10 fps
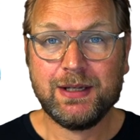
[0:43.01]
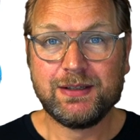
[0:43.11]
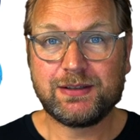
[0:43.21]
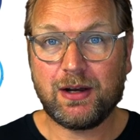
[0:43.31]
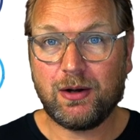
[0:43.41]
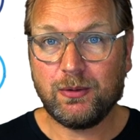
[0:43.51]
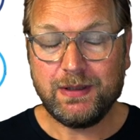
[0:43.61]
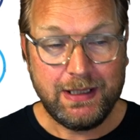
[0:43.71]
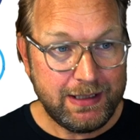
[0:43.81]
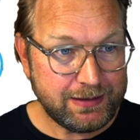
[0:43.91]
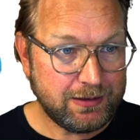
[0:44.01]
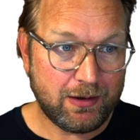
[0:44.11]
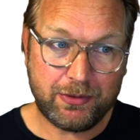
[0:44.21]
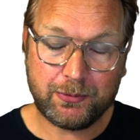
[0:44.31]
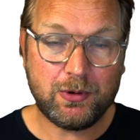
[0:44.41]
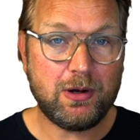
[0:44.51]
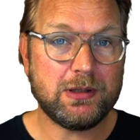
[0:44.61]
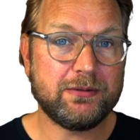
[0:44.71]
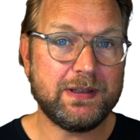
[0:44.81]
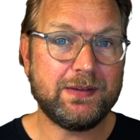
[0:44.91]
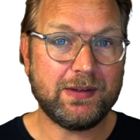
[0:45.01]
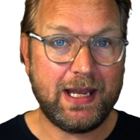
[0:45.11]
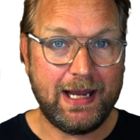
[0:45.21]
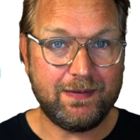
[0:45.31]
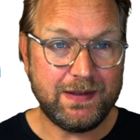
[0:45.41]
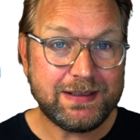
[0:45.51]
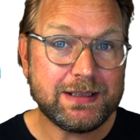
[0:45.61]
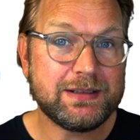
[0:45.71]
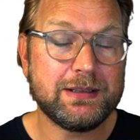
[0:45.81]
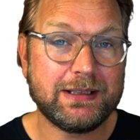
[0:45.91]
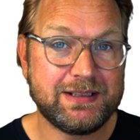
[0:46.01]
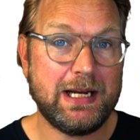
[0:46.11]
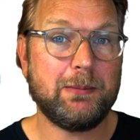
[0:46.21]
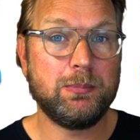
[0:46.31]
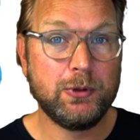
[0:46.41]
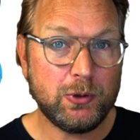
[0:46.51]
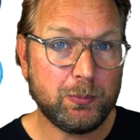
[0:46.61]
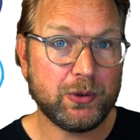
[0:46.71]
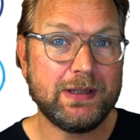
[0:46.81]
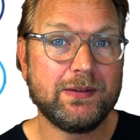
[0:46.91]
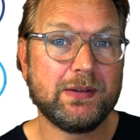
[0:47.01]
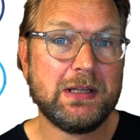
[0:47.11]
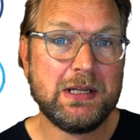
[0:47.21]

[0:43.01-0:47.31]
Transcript: So he's gone through all of it, and this is an exact blueprint